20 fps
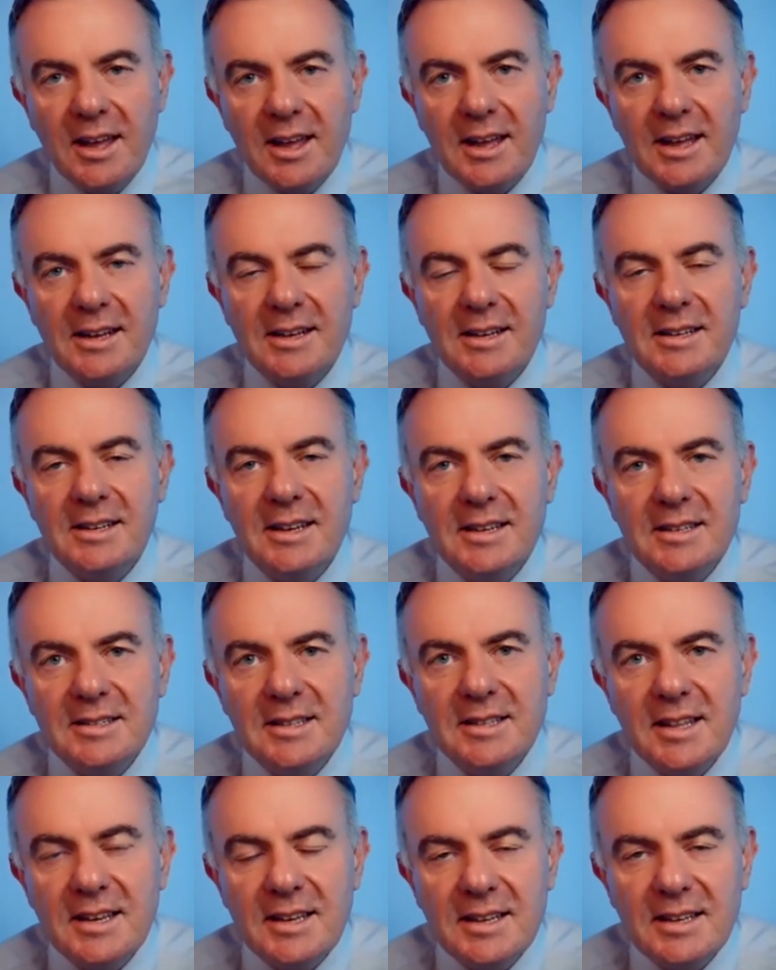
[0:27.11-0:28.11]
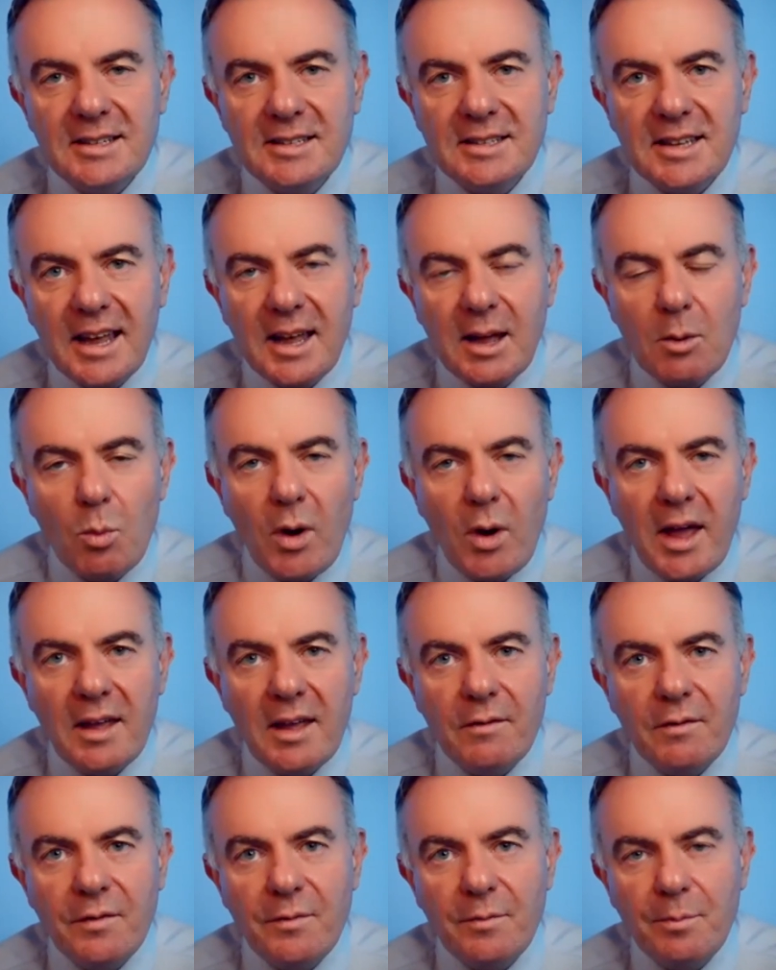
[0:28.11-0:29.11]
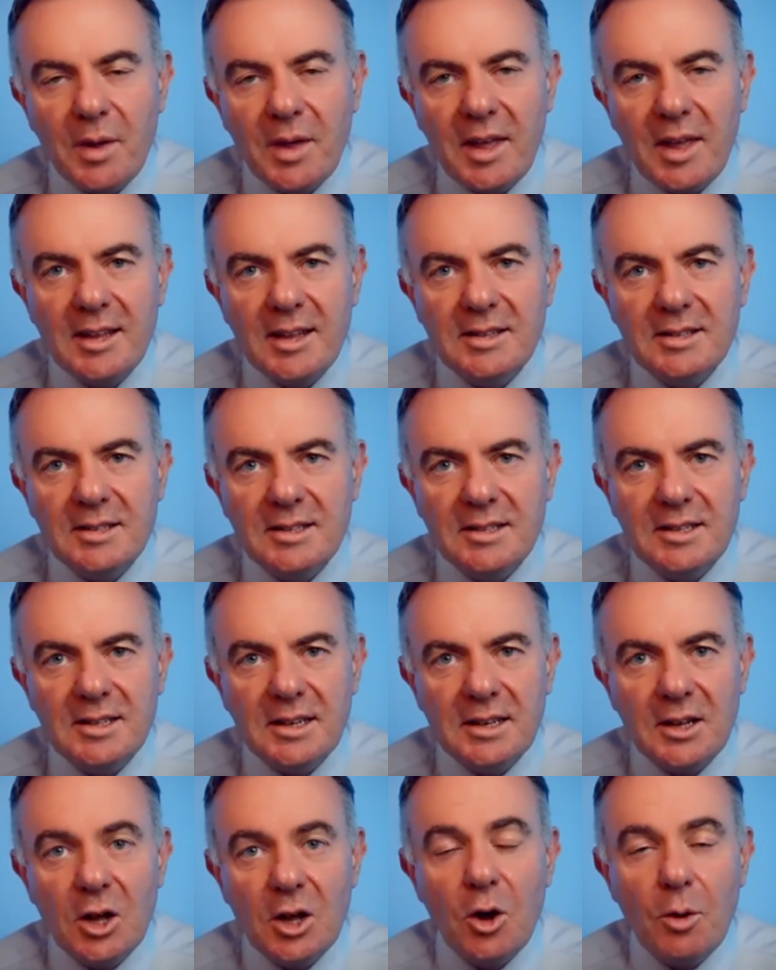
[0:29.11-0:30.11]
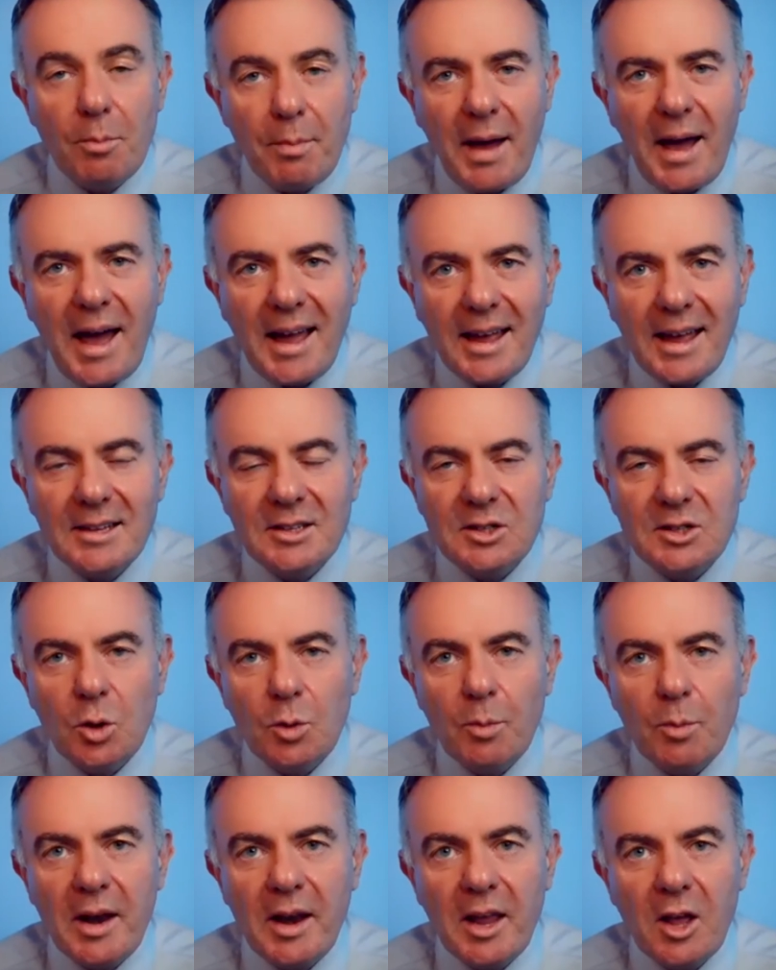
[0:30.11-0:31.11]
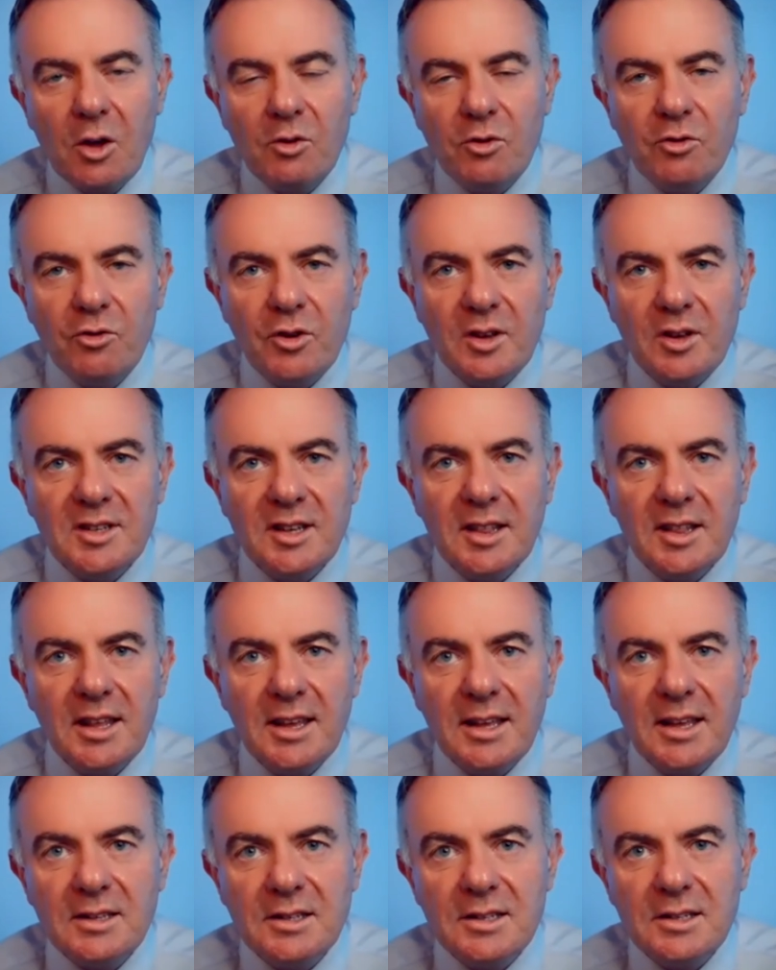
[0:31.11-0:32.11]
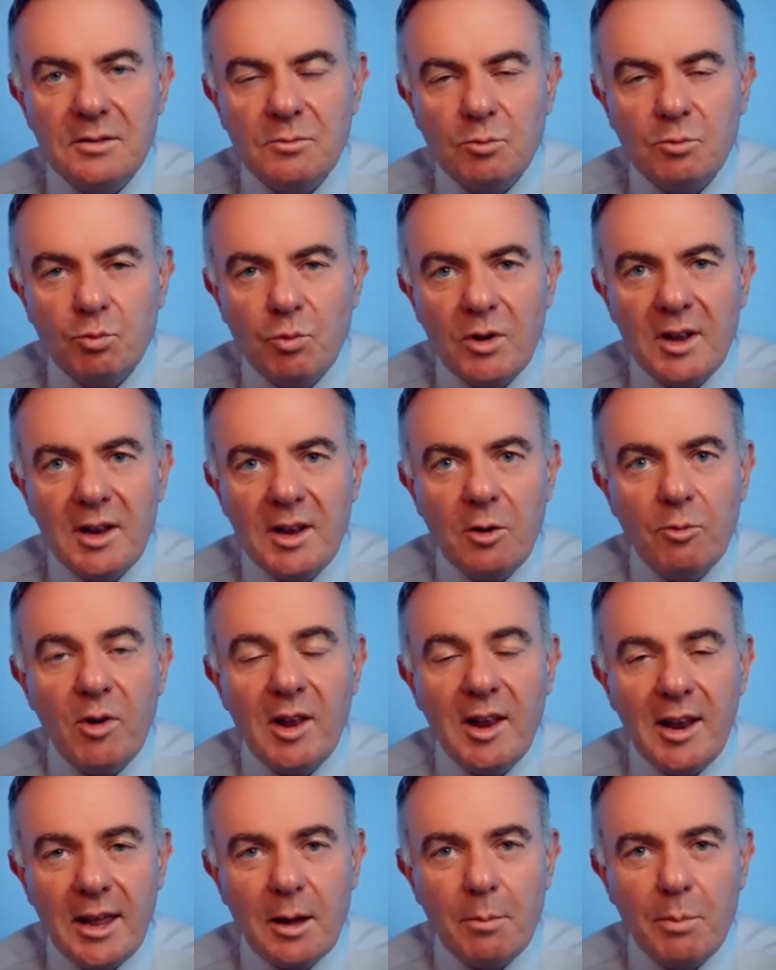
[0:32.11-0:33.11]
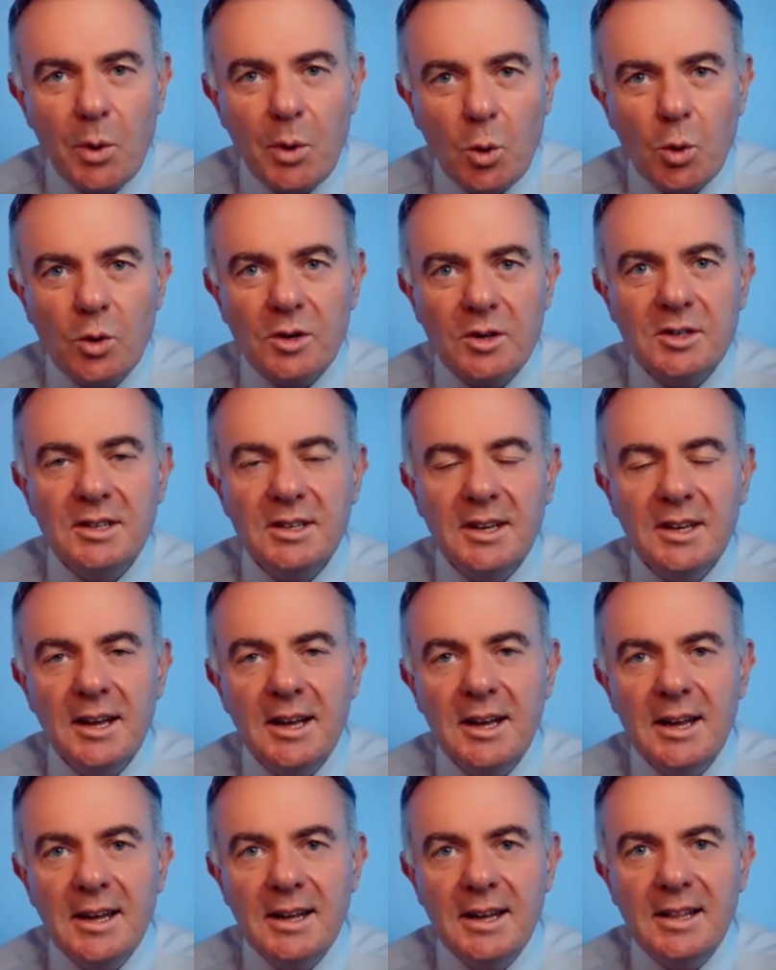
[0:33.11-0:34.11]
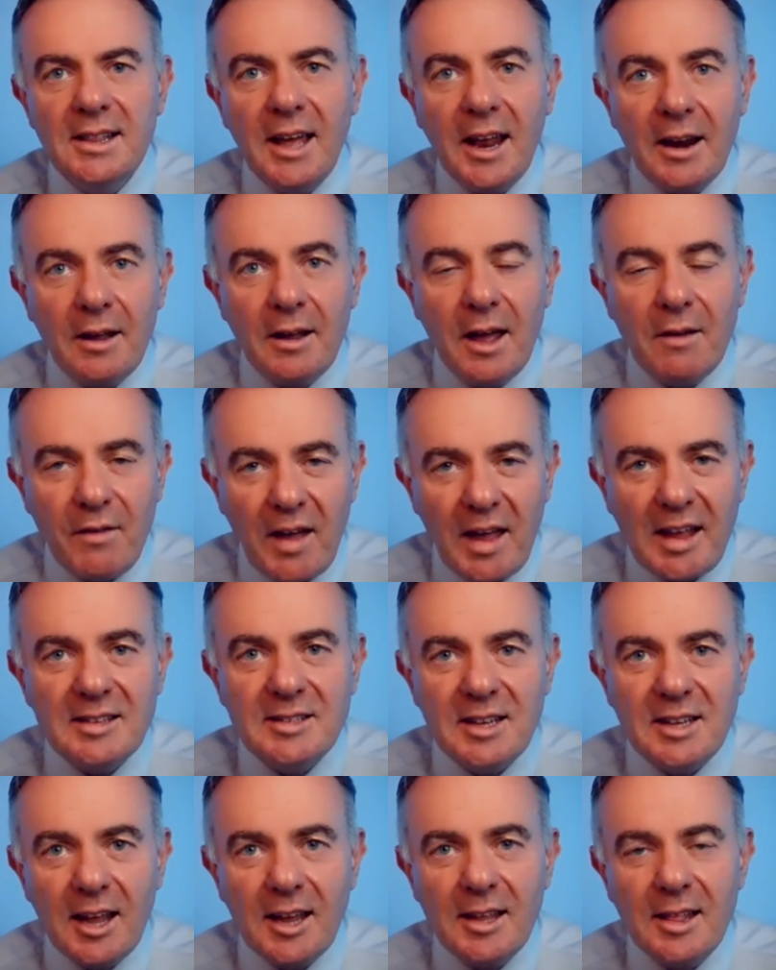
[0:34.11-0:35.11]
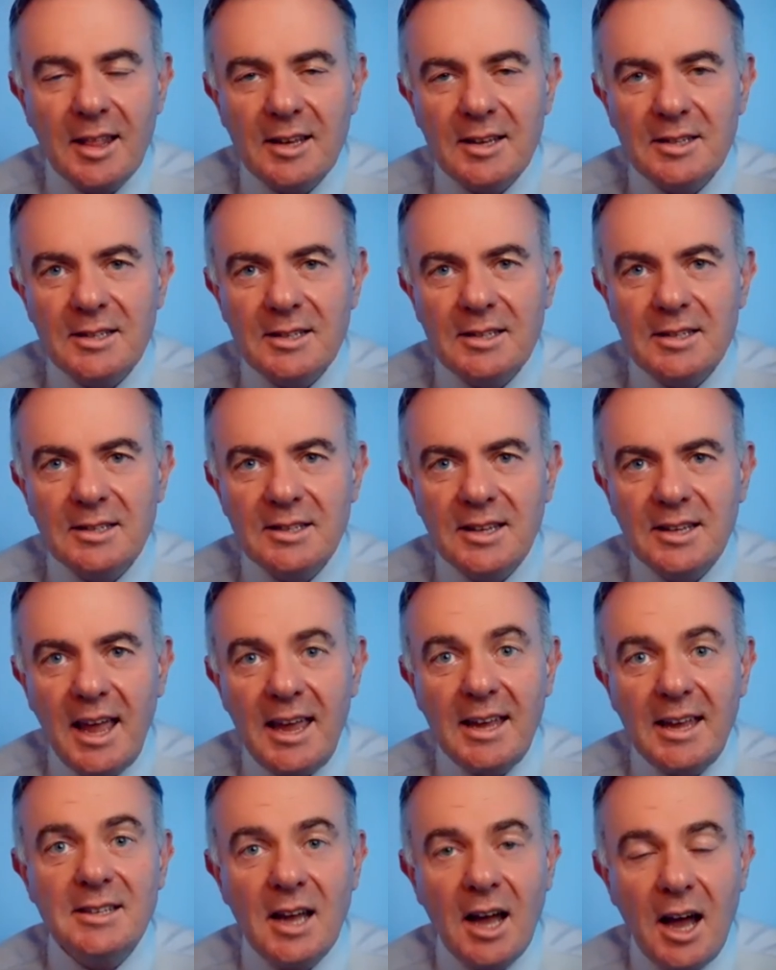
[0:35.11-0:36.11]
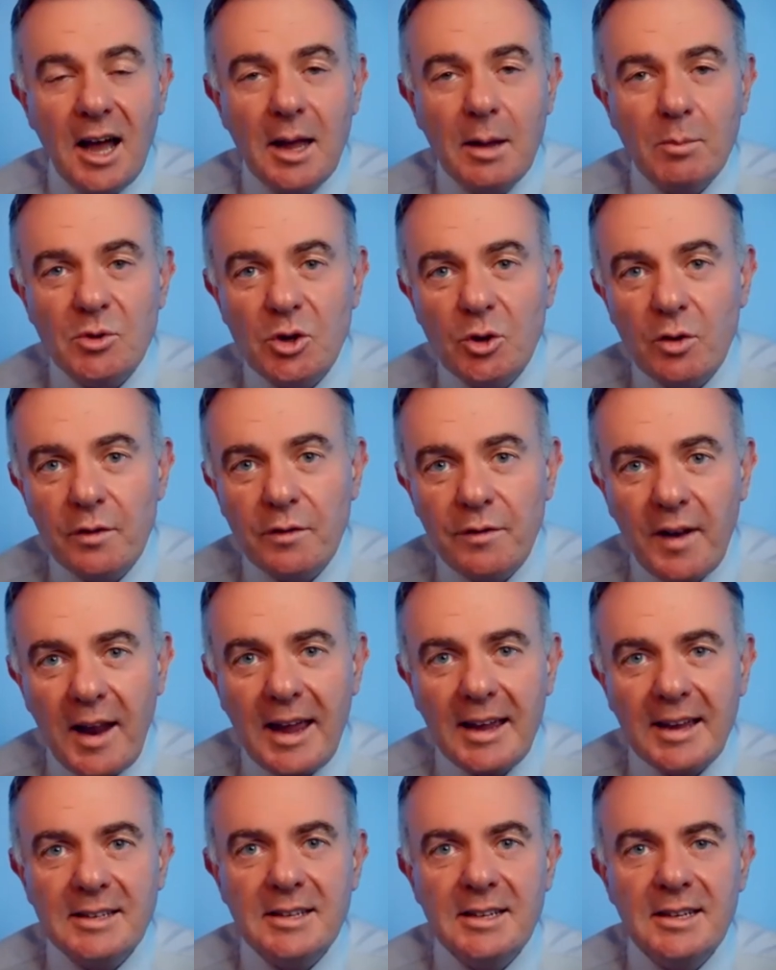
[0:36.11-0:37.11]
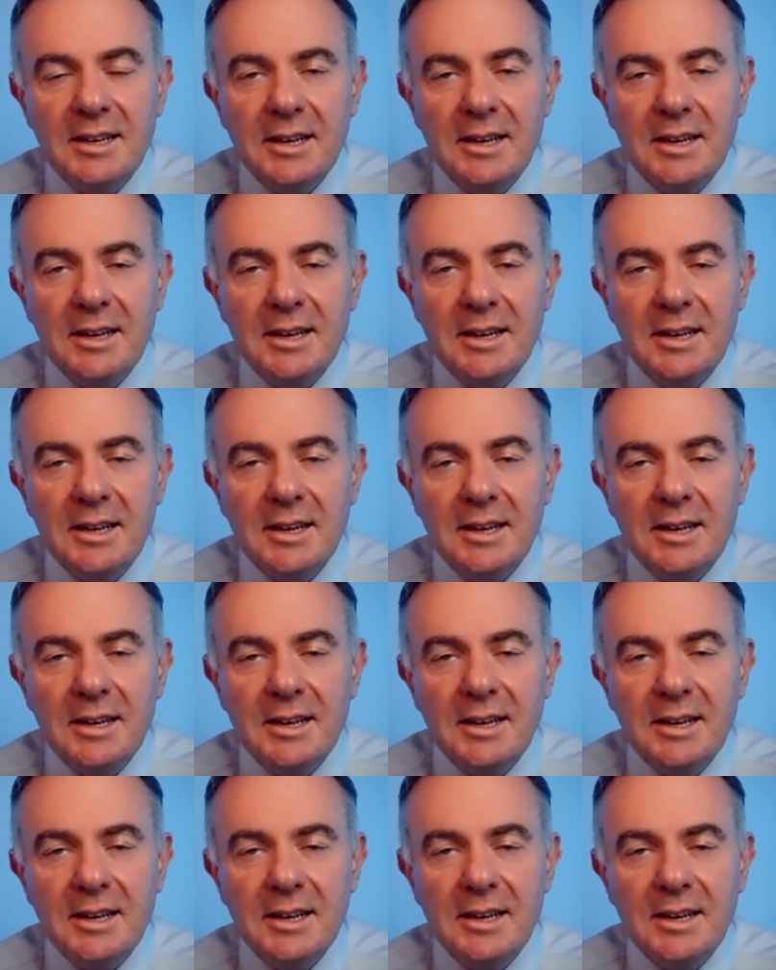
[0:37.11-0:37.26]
And as the second wave begins to come back in so many countries, I think it's really, really important that events like this take time to reflect,